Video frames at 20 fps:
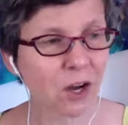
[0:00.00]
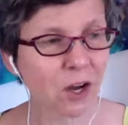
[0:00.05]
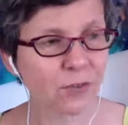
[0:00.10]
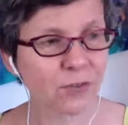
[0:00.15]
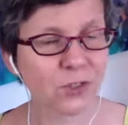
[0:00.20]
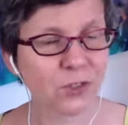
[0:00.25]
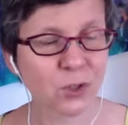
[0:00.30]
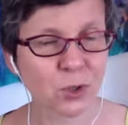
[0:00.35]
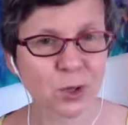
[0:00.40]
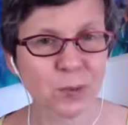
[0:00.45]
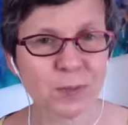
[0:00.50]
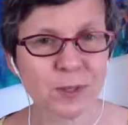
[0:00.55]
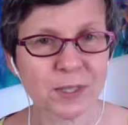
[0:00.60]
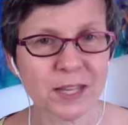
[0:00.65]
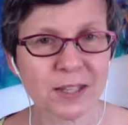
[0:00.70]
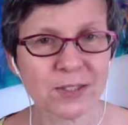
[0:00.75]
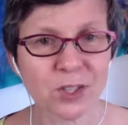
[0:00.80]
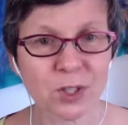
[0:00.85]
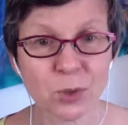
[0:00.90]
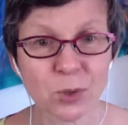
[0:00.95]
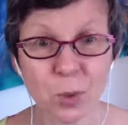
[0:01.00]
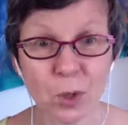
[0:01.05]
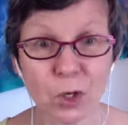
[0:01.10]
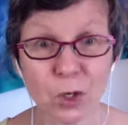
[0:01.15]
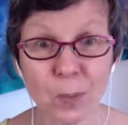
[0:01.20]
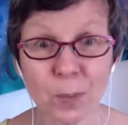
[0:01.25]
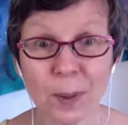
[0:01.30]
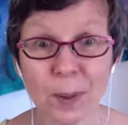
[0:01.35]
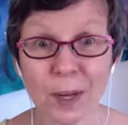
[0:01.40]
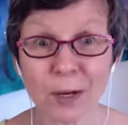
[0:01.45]
of circumstances where
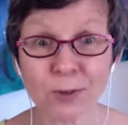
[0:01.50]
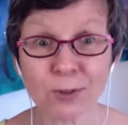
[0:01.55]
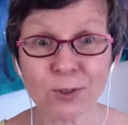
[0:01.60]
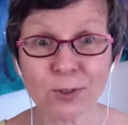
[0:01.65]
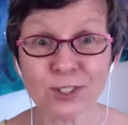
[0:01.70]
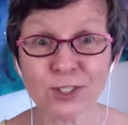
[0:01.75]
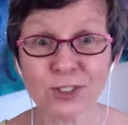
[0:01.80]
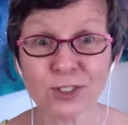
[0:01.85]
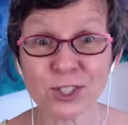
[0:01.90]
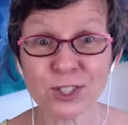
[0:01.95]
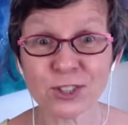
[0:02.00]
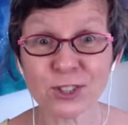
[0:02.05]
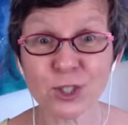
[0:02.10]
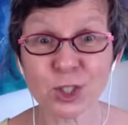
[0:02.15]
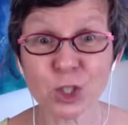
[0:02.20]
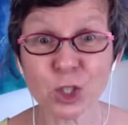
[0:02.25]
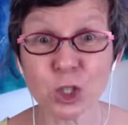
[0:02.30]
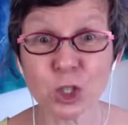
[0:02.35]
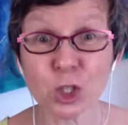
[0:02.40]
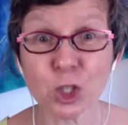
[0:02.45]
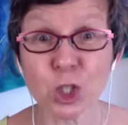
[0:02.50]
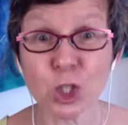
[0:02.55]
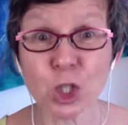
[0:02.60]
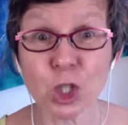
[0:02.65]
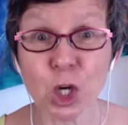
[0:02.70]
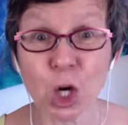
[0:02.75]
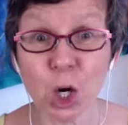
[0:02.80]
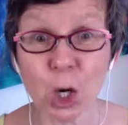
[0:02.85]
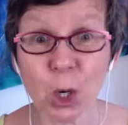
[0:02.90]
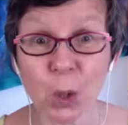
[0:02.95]
your boundaries just
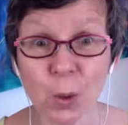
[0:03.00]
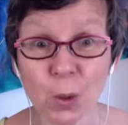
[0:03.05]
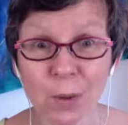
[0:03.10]
go